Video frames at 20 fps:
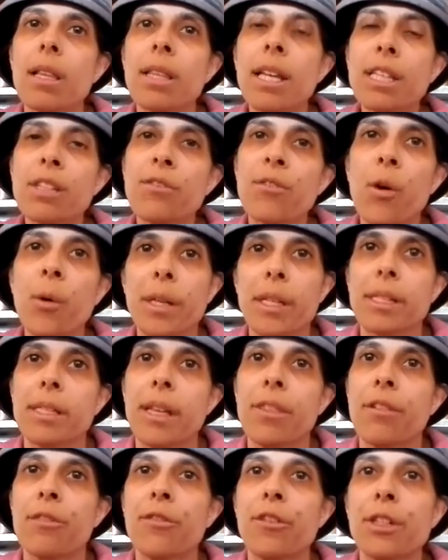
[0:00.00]
Let's focus
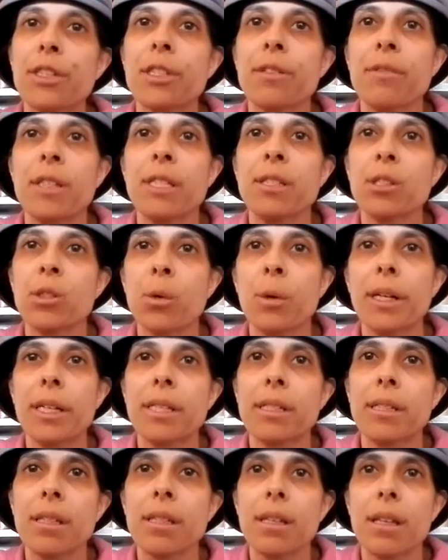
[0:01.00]
on the first of these
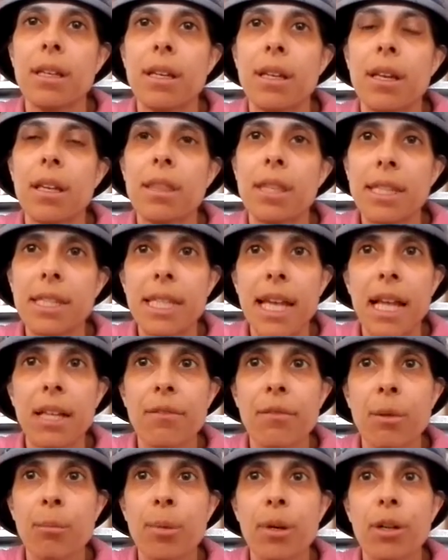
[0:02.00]
stories, the sale
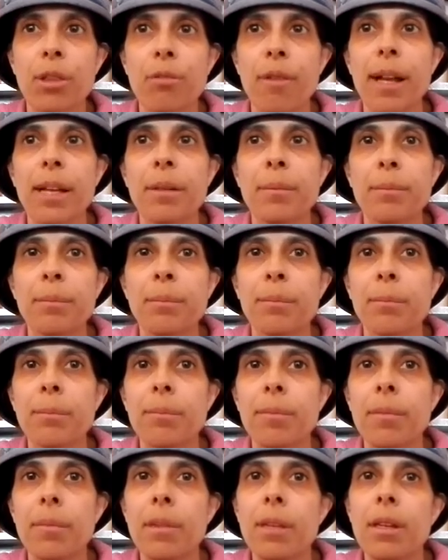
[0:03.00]
of the birthright.
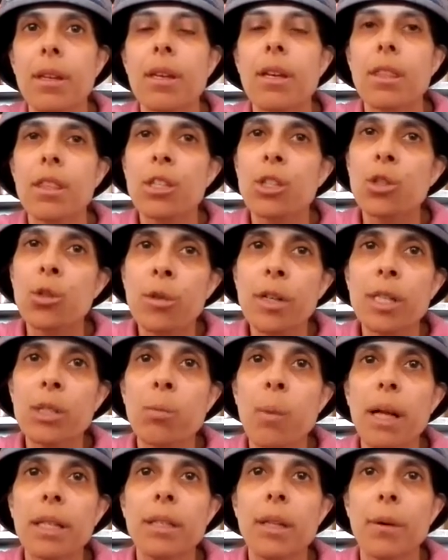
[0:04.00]
The story
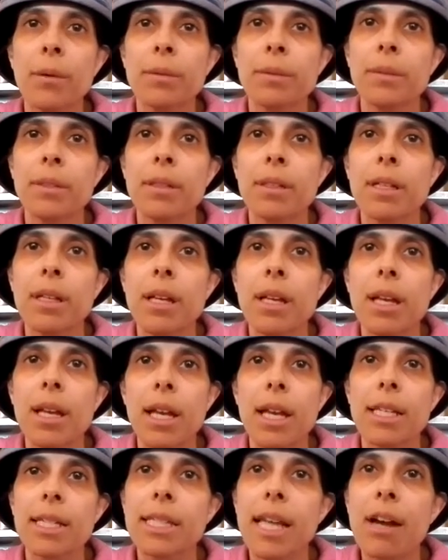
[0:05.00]
is well known.
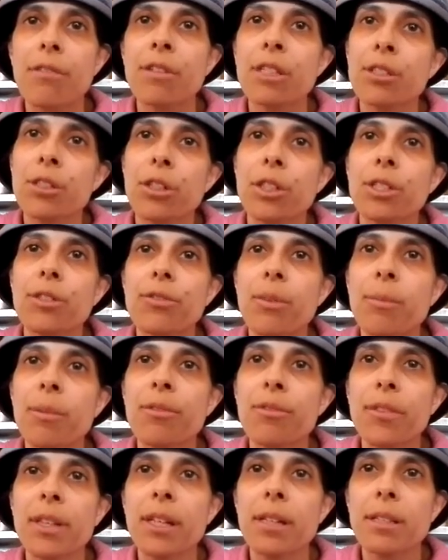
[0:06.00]
Esav returns from the
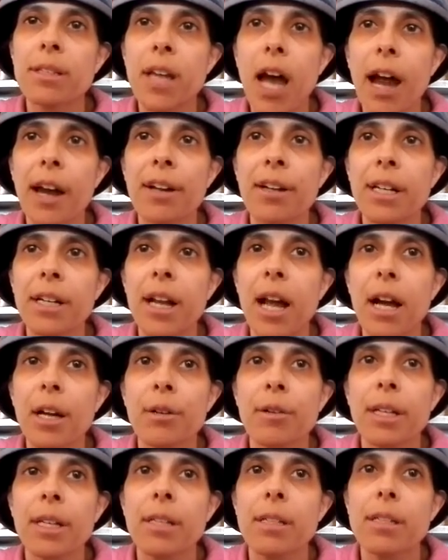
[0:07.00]
field tired and
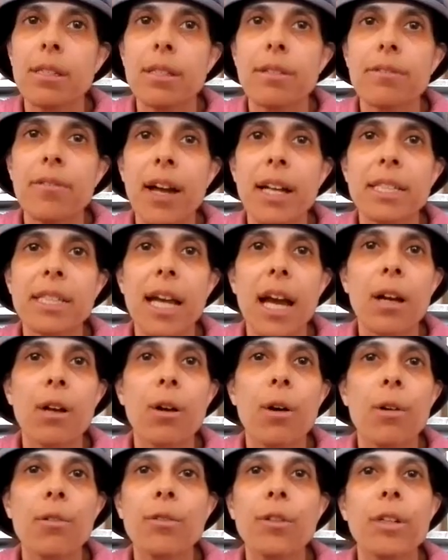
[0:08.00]
hungry to find
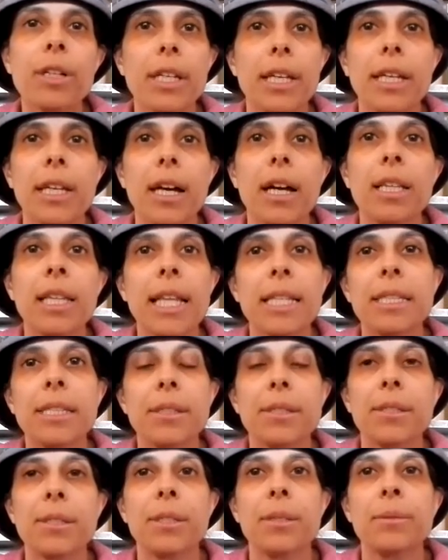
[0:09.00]
Yaakov cooking a
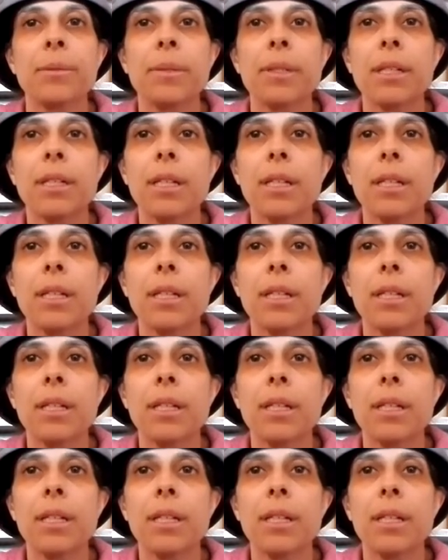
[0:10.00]
lentil stew.